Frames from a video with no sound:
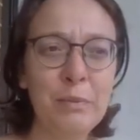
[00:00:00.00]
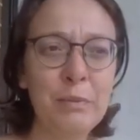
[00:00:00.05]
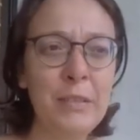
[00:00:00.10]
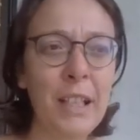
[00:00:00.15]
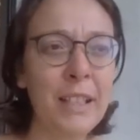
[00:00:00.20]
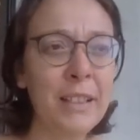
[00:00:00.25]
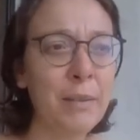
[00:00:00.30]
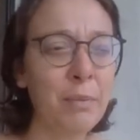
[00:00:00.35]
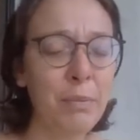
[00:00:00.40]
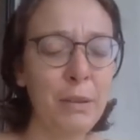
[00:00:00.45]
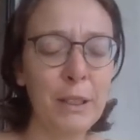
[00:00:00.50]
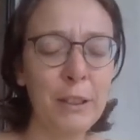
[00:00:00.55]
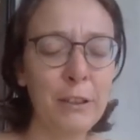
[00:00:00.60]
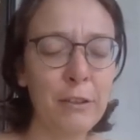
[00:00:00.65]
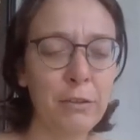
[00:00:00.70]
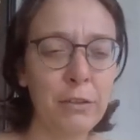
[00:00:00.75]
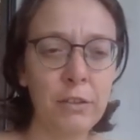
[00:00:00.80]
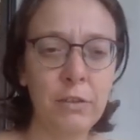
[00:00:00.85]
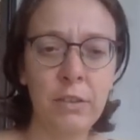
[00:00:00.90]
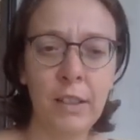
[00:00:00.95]
that's
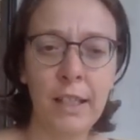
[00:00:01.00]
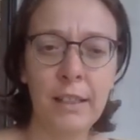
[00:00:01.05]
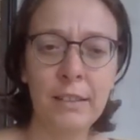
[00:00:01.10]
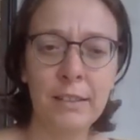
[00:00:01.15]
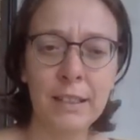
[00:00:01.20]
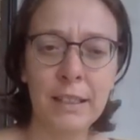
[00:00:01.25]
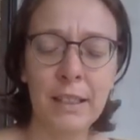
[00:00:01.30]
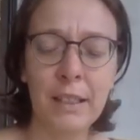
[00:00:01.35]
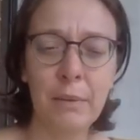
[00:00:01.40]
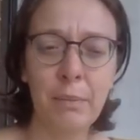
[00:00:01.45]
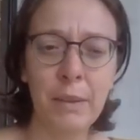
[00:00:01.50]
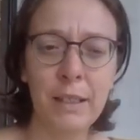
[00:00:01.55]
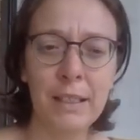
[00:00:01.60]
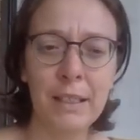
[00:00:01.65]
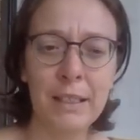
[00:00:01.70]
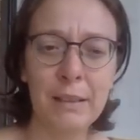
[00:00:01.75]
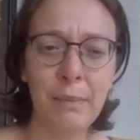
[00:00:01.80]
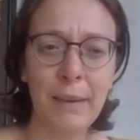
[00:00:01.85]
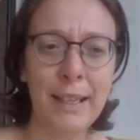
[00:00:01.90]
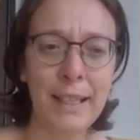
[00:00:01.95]
beautiful fragrance, but
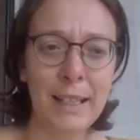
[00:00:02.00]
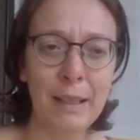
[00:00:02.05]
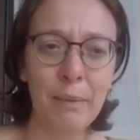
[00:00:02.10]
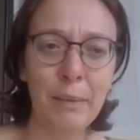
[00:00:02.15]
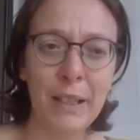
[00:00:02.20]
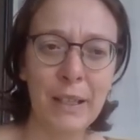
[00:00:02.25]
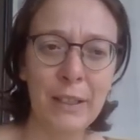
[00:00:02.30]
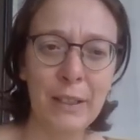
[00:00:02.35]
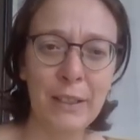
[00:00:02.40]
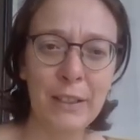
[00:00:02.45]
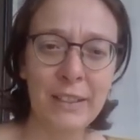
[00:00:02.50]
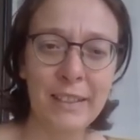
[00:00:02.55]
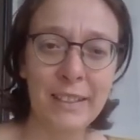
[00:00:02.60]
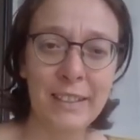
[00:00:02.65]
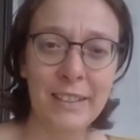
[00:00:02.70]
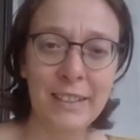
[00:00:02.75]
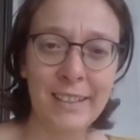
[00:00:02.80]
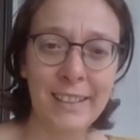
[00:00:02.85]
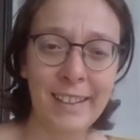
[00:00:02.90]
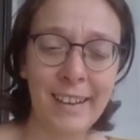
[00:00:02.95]
it's making my nose
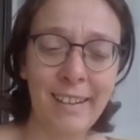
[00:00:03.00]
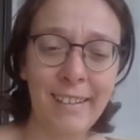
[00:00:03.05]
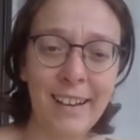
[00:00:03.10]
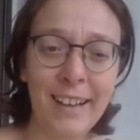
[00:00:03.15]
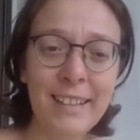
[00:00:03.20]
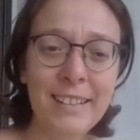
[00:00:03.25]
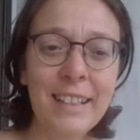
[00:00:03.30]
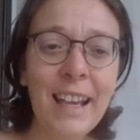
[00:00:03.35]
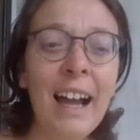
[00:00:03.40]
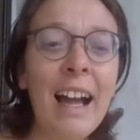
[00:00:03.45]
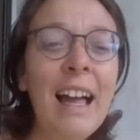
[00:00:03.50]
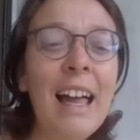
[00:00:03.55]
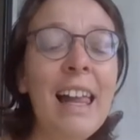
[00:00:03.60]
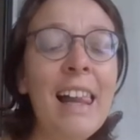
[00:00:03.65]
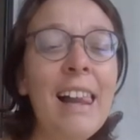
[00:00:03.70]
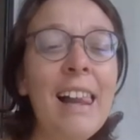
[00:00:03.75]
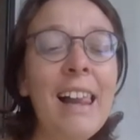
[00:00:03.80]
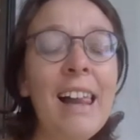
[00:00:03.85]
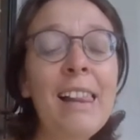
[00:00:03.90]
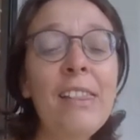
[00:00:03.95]
itchy, guys.
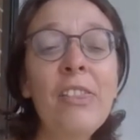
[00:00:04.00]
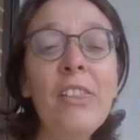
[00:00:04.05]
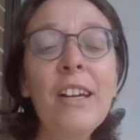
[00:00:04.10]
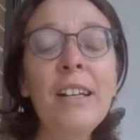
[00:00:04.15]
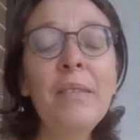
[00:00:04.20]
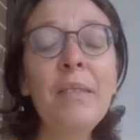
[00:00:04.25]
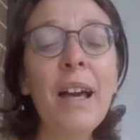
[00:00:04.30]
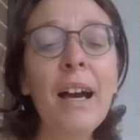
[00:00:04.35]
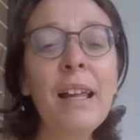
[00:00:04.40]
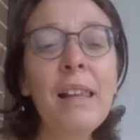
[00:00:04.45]
That